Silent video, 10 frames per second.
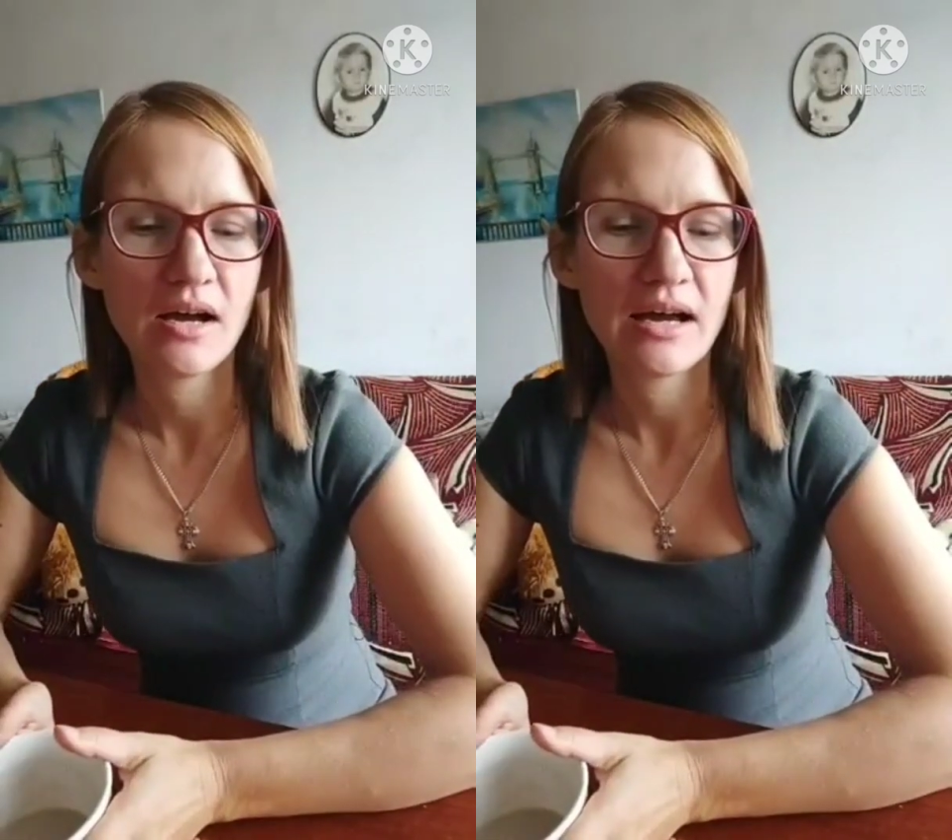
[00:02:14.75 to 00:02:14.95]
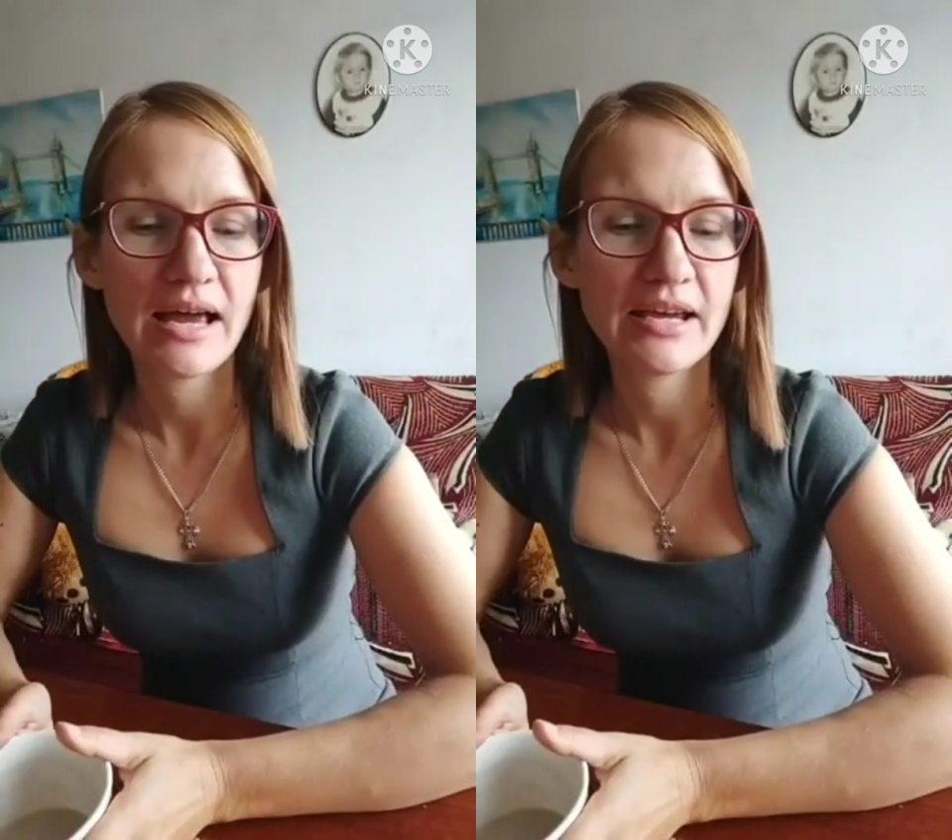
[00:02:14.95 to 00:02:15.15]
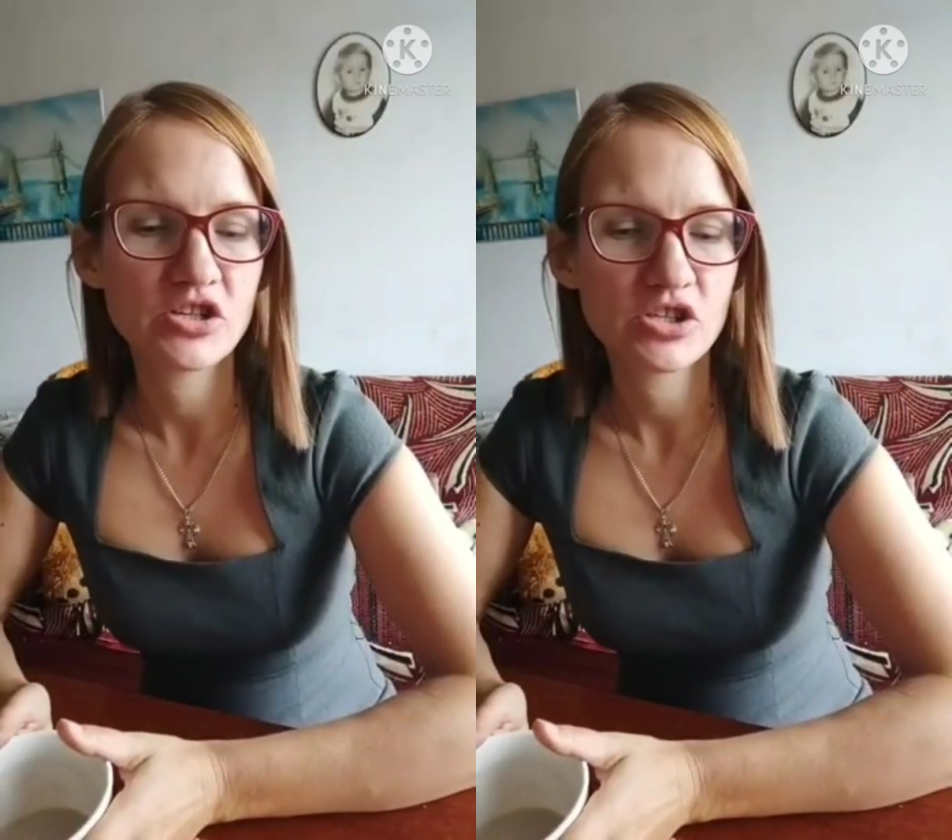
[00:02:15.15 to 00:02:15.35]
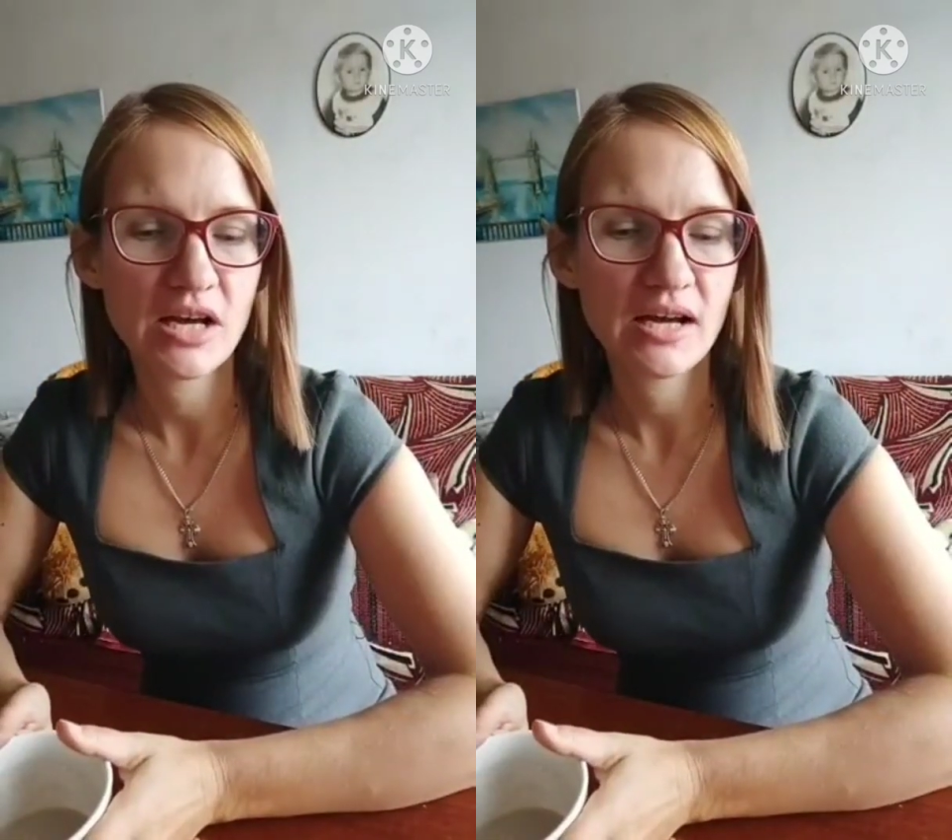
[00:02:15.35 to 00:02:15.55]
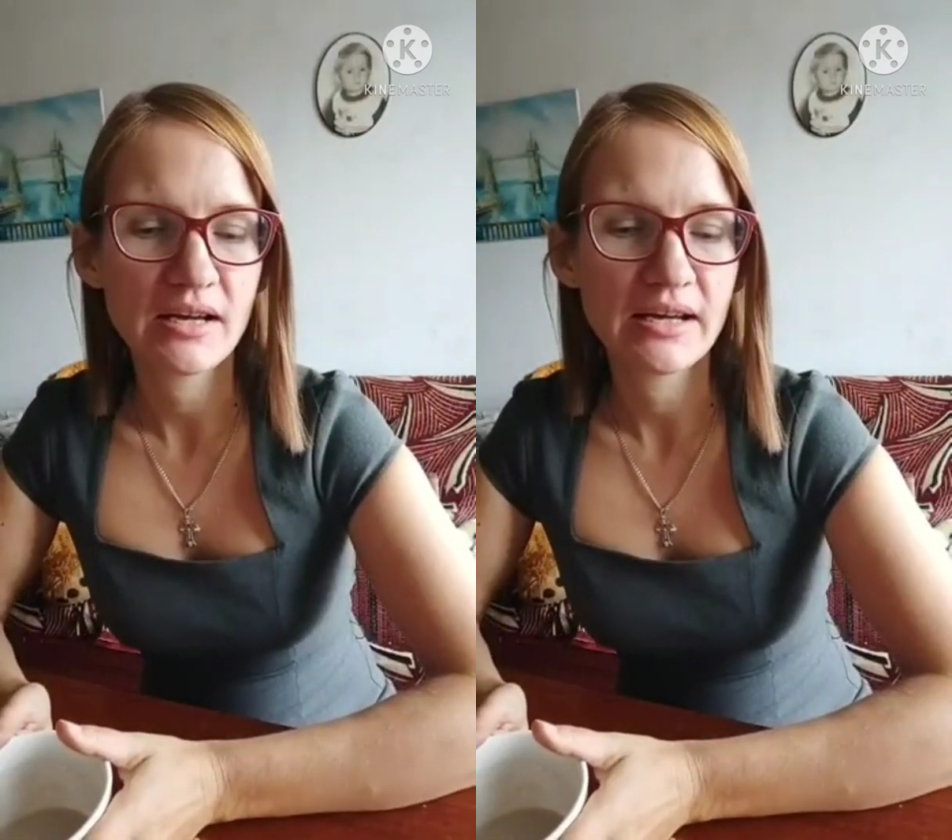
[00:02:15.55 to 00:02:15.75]

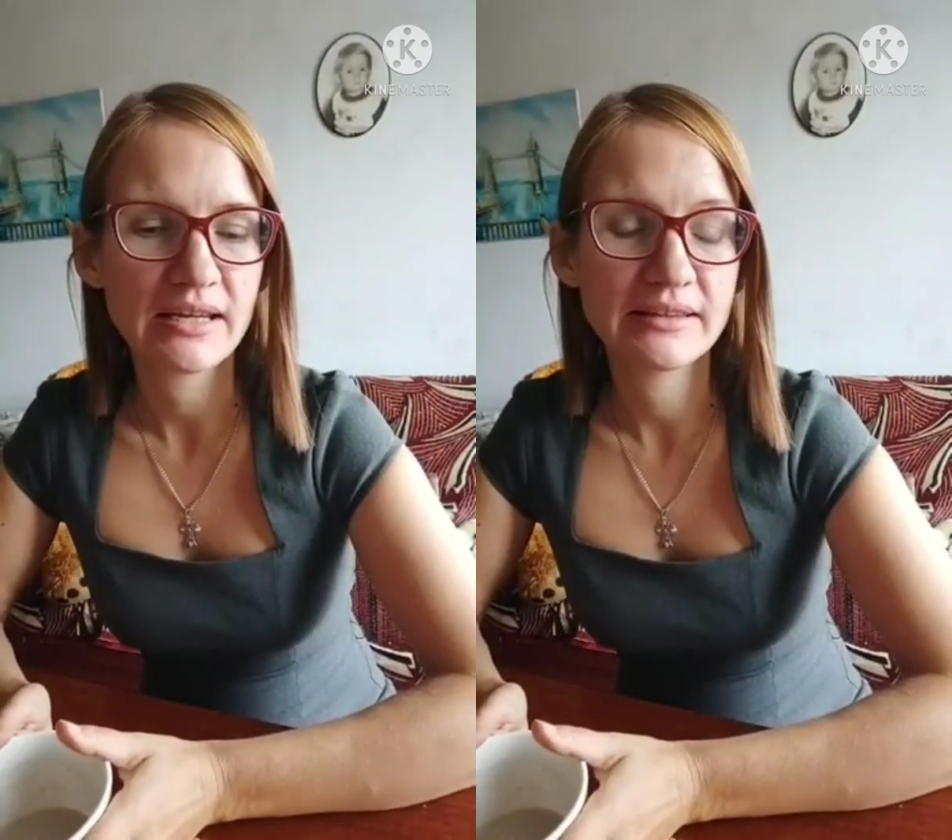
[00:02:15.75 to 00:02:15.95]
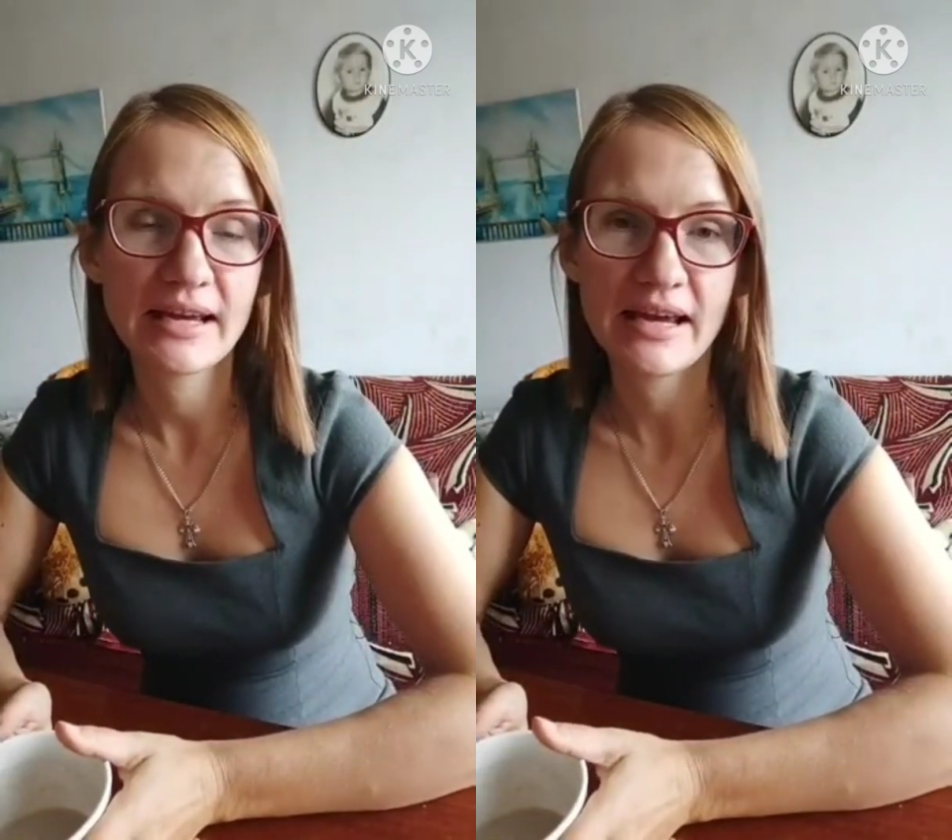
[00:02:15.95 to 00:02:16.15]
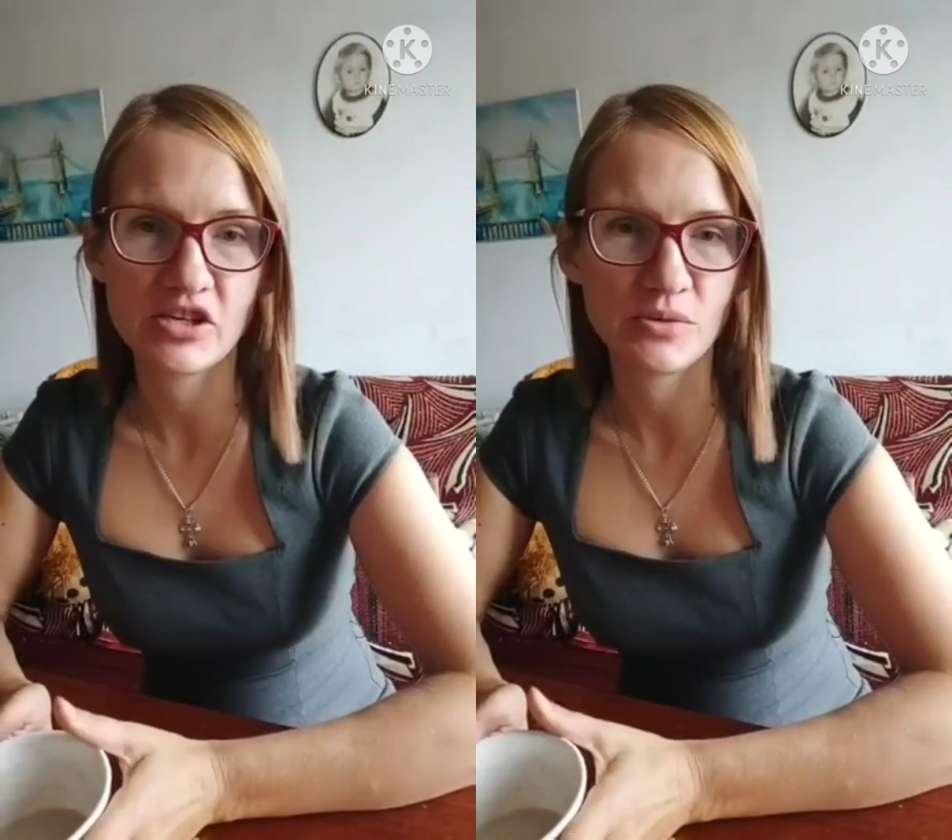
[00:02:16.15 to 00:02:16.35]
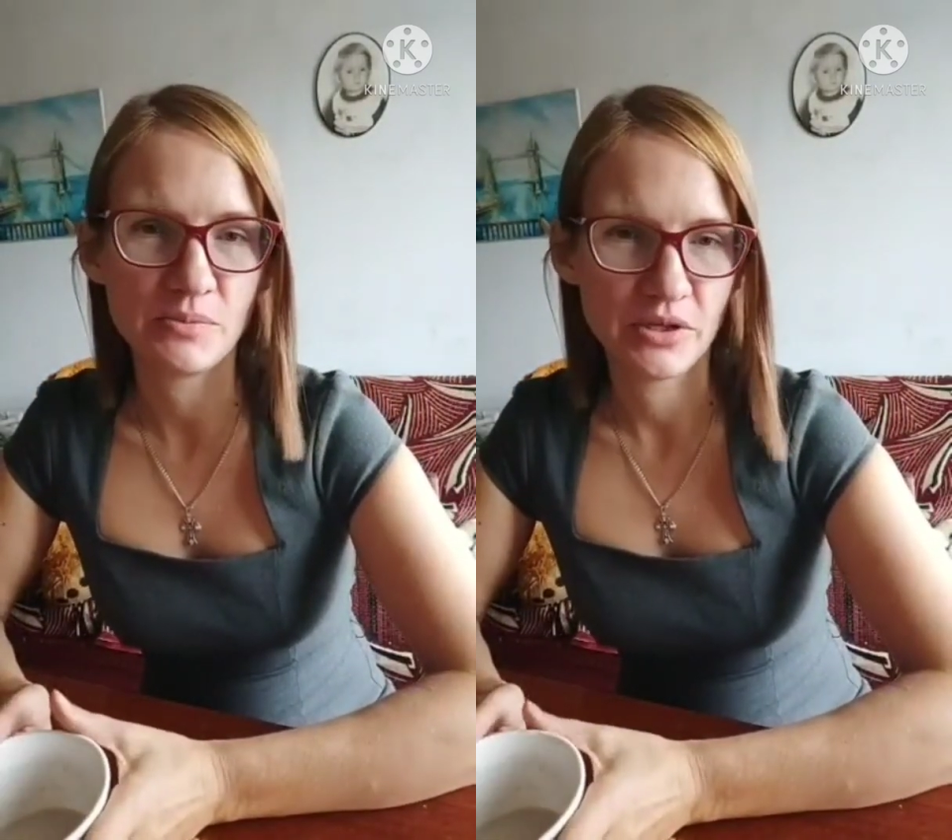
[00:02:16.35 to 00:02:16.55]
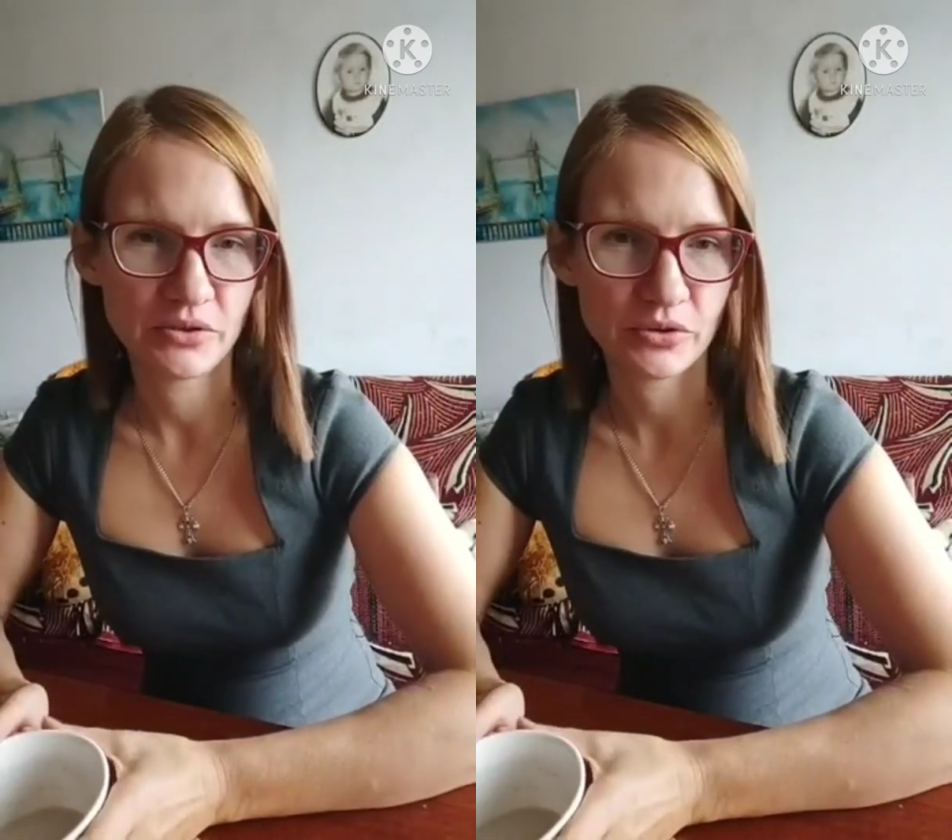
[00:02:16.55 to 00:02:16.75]
Asia, in the Asia
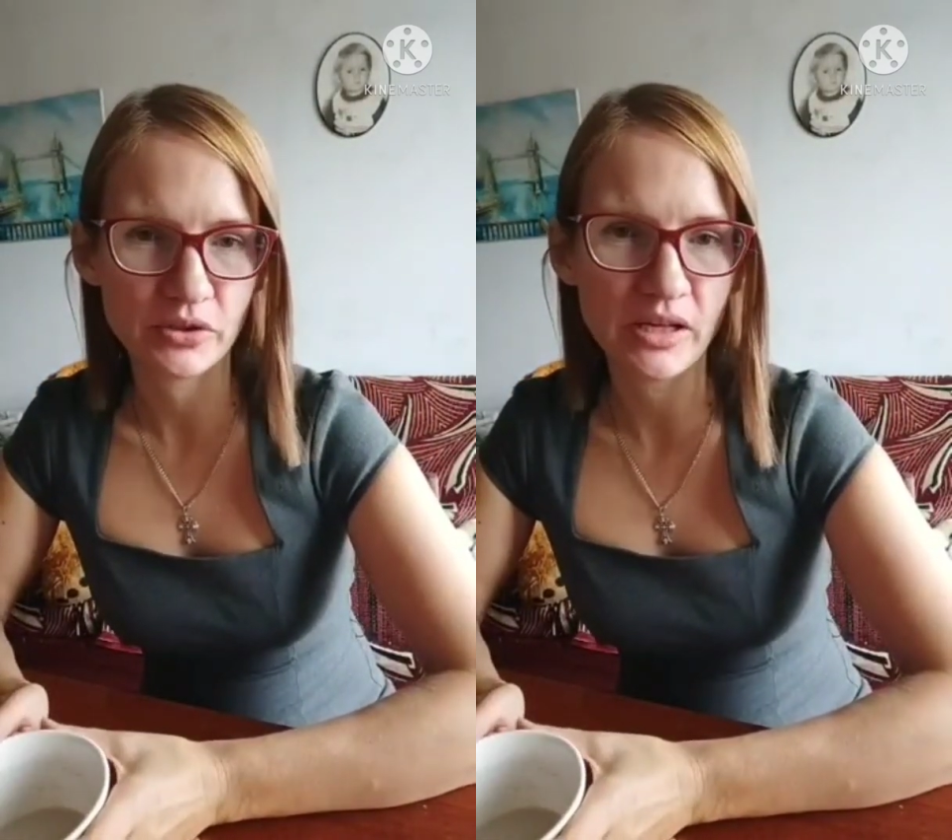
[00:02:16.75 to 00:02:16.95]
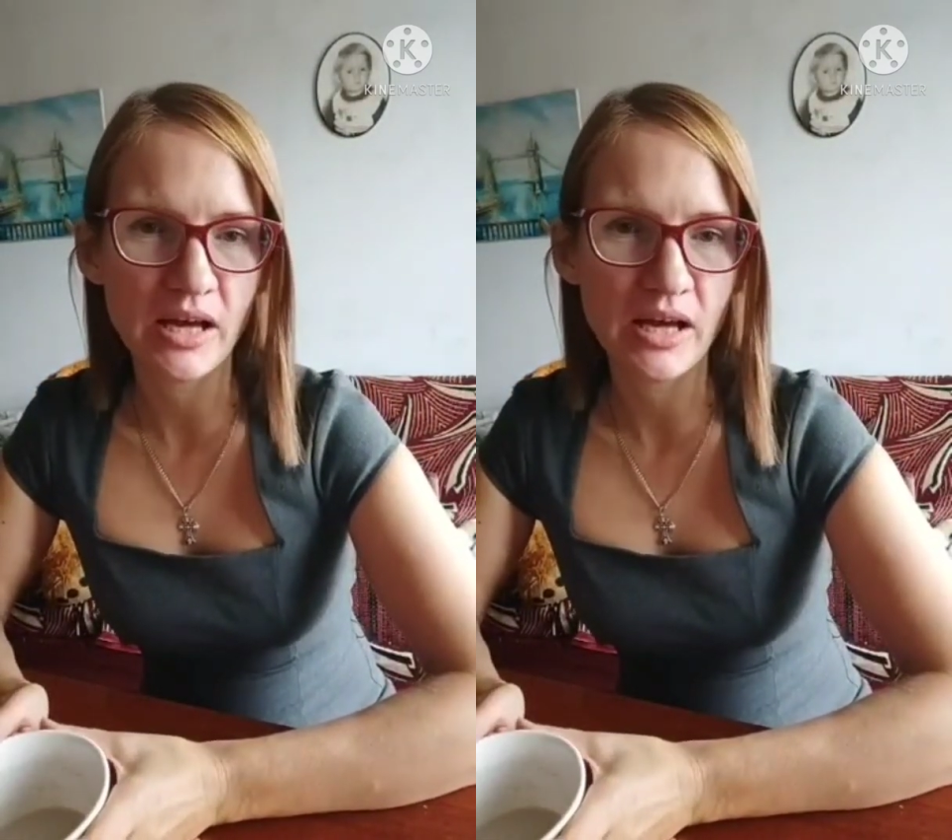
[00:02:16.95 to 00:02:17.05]
Minor.